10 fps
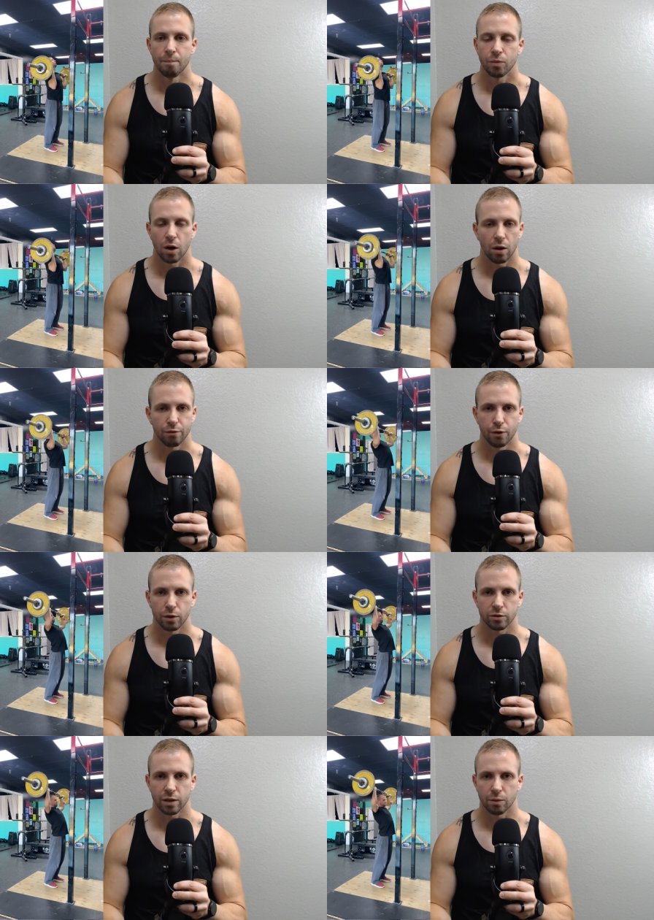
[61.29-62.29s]
all I
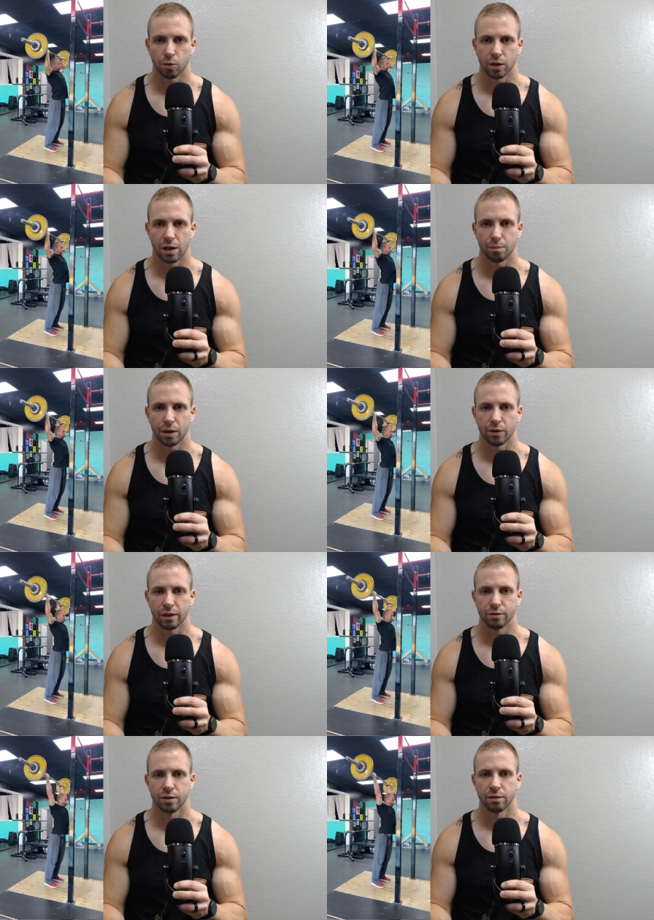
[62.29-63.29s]
focused on were compound
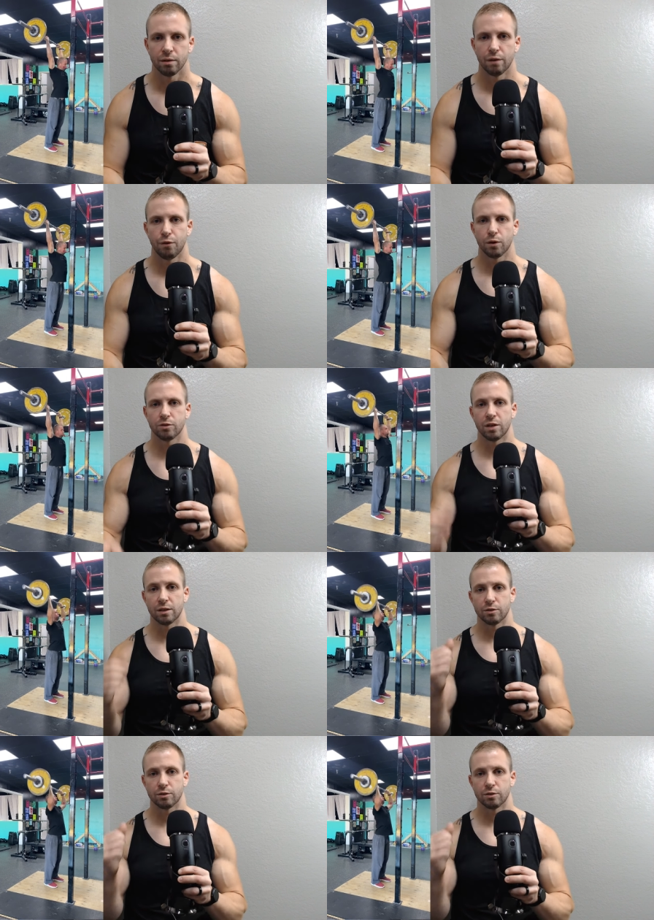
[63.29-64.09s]
lifts. I focused on